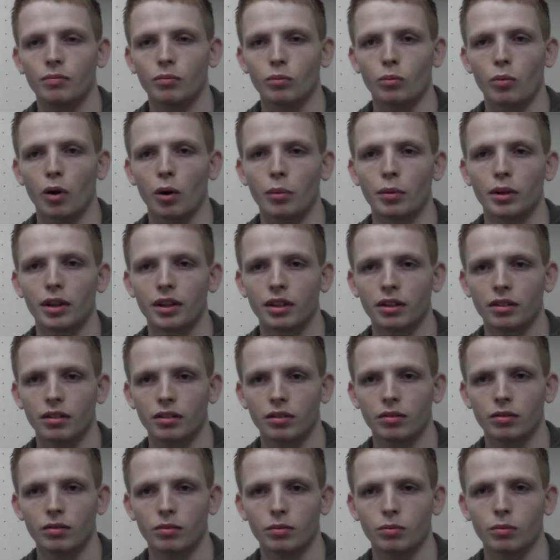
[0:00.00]
Where we
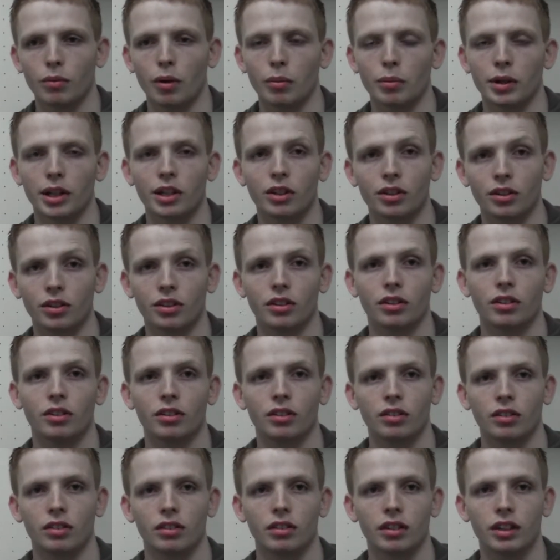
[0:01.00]
couldn't
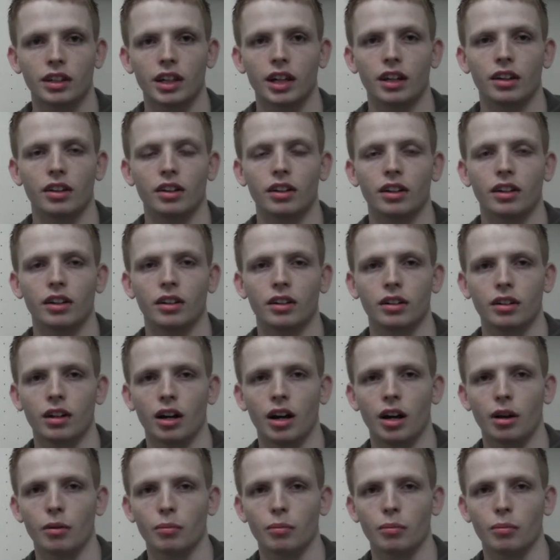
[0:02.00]
get the